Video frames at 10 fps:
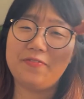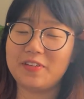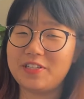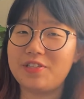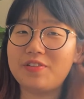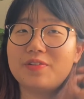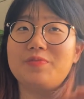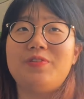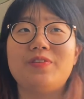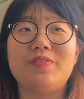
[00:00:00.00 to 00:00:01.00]
finished
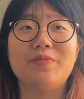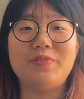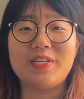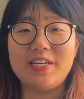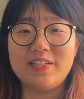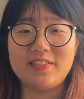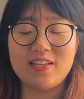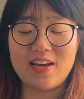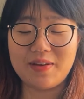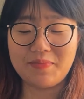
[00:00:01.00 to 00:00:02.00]
object.
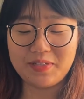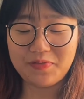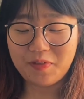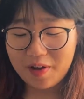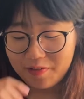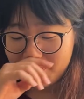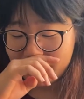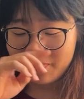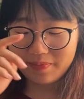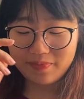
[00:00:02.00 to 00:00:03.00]
It's far
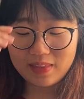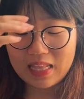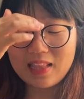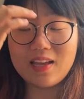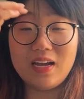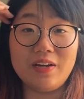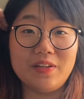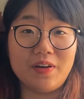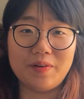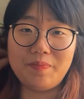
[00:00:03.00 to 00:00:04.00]
from
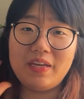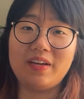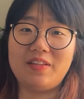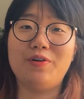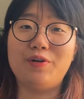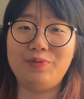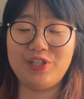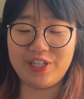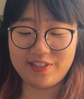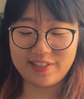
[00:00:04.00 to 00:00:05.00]
being an
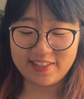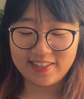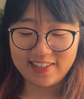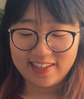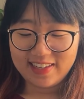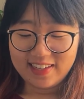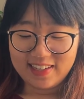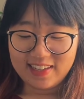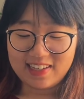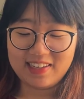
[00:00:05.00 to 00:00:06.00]
object.
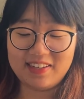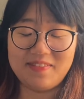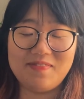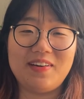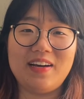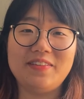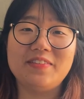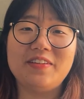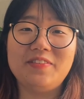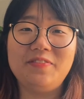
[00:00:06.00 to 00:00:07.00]
I don't
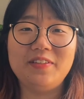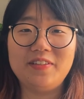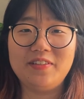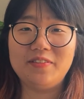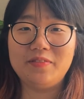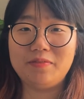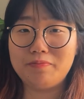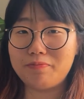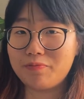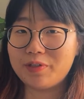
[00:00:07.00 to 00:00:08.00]
know if you
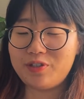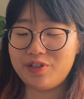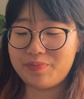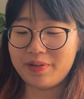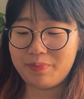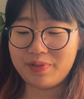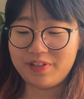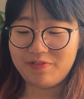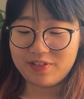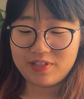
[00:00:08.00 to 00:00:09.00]
watched my
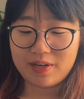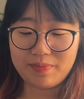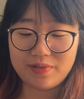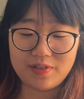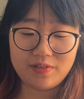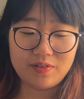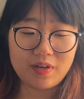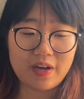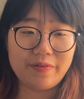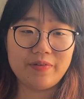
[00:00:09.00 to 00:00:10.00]
previous episode.
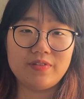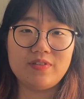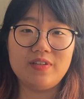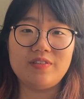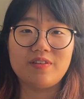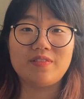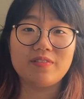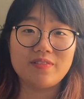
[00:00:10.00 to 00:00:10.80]
I was knitting.